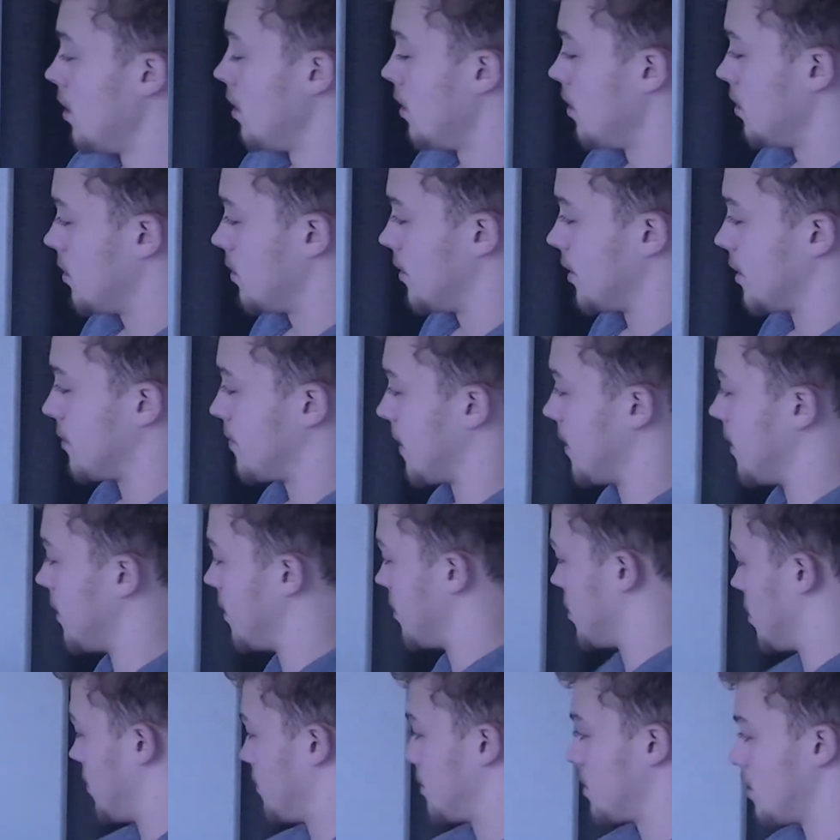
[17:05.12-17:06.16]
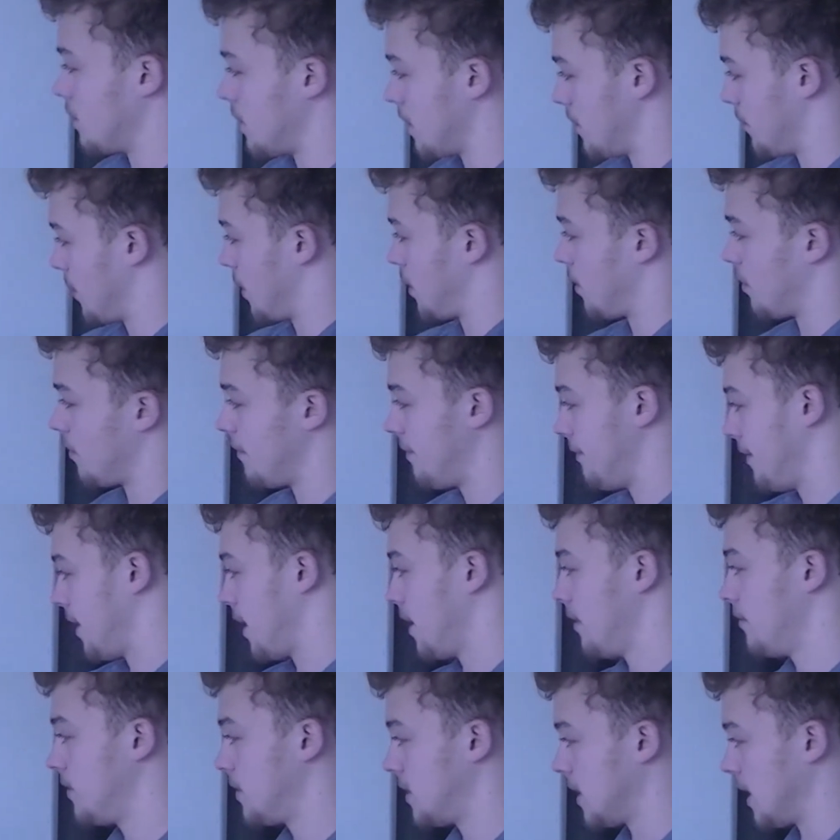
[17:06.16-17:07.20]
So expand each term, so then we go
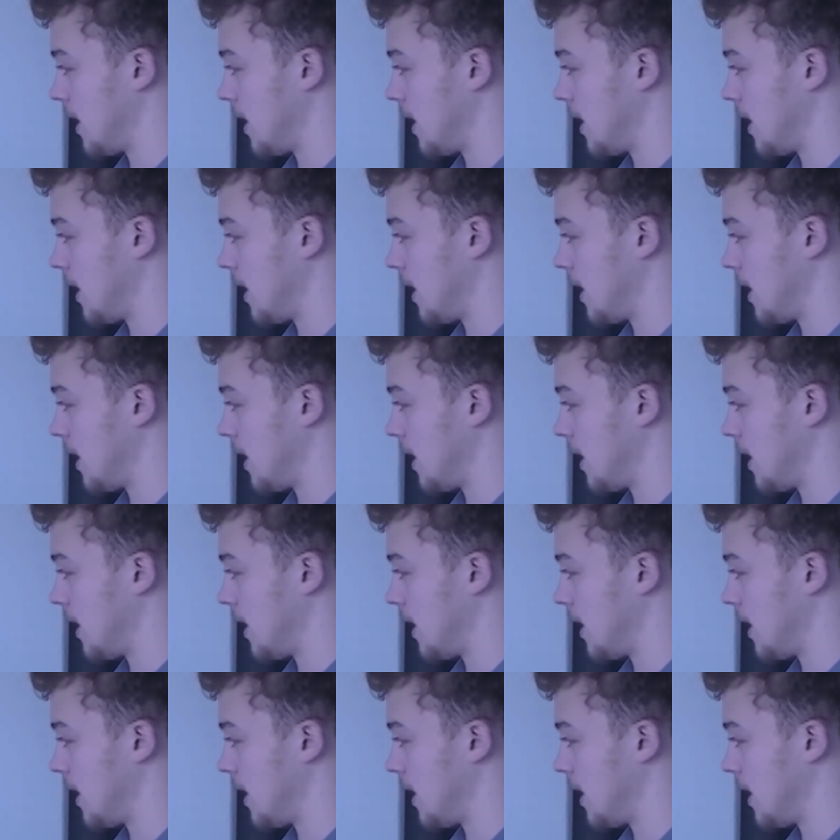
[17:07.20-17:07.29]
5